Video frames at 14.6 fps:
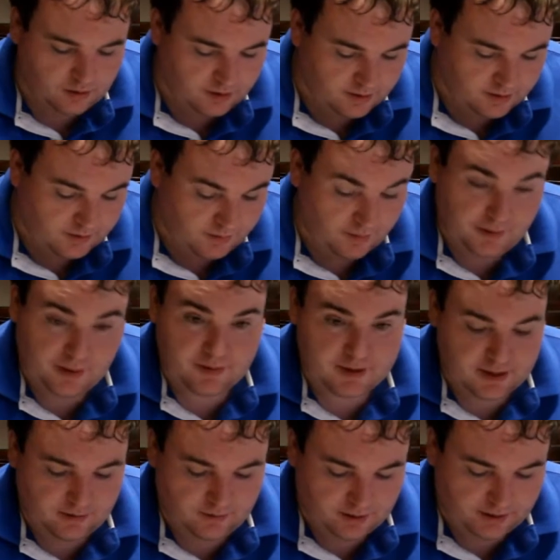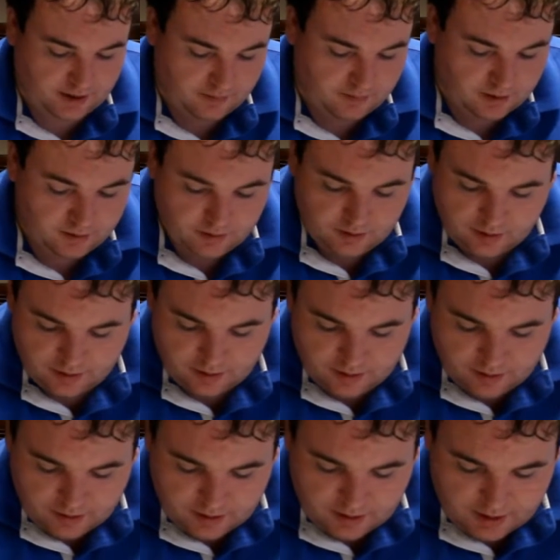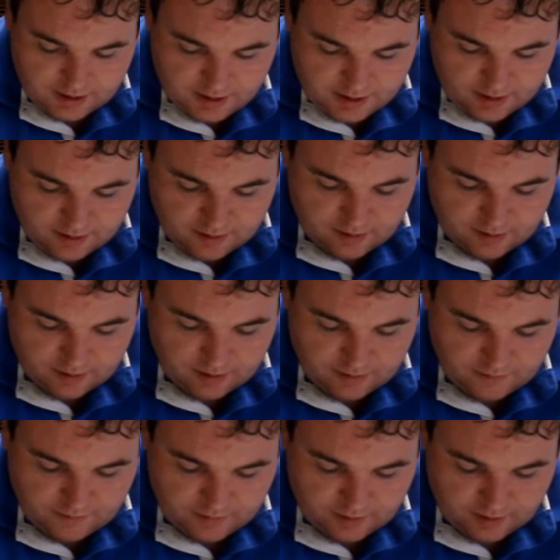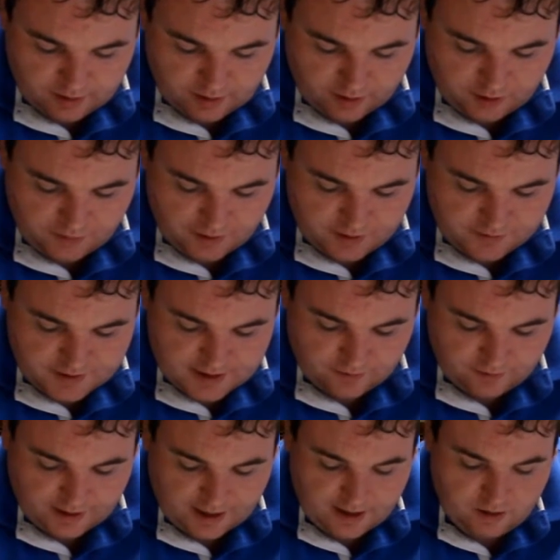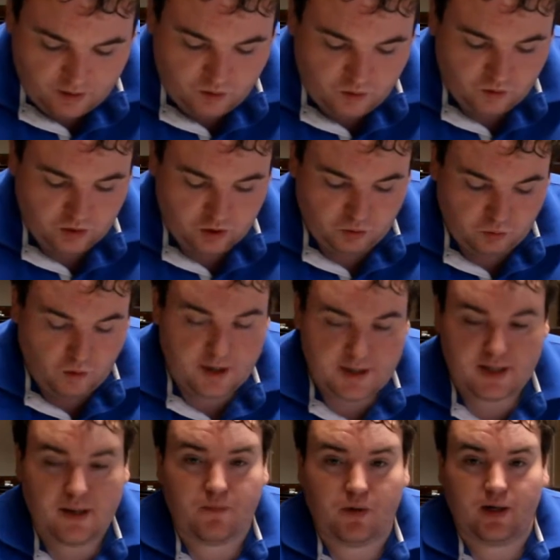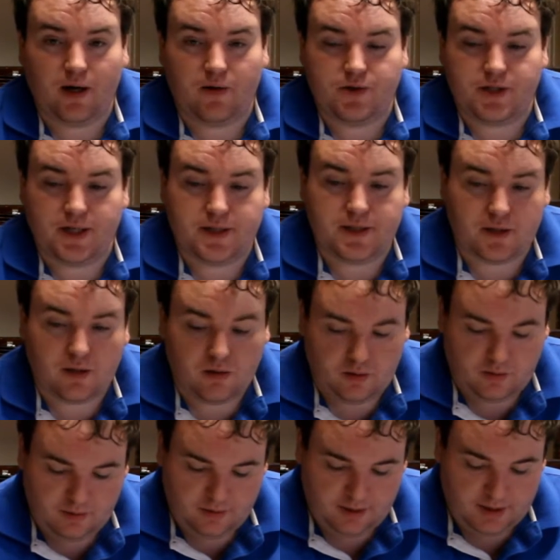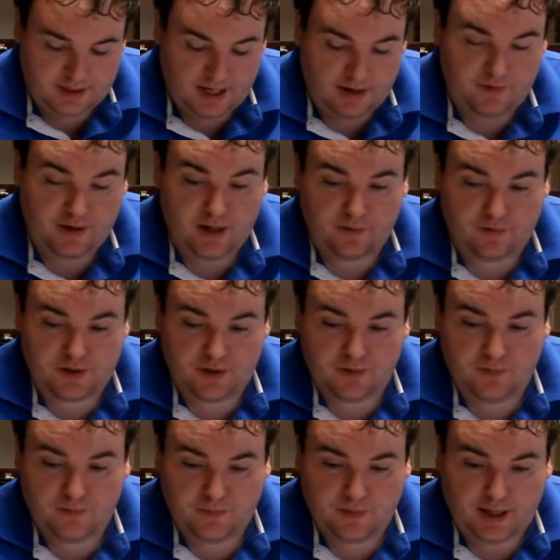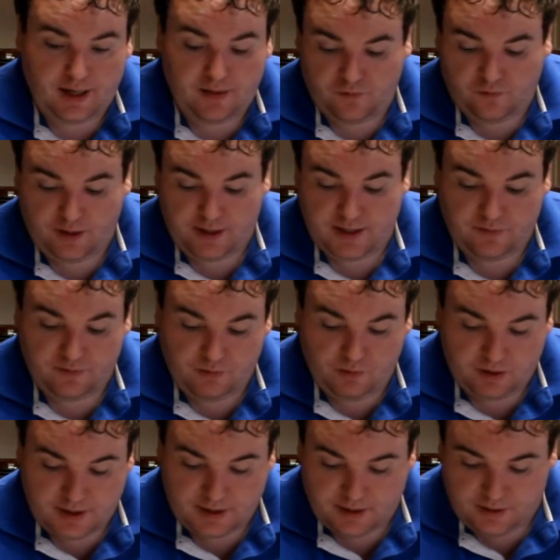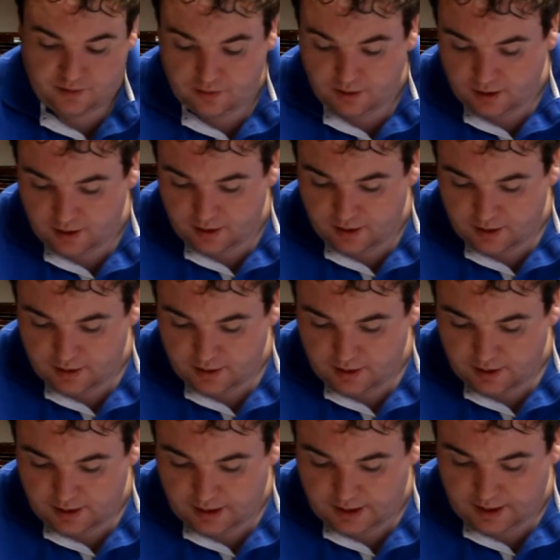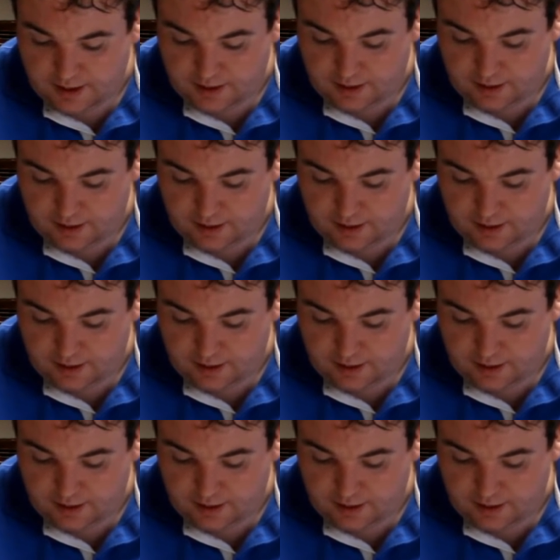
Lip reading: You won't be able to see it on the camera. The locomotive itself can haul quite a number of coaches. It's heavy enough to, and freight if you wanted to. It can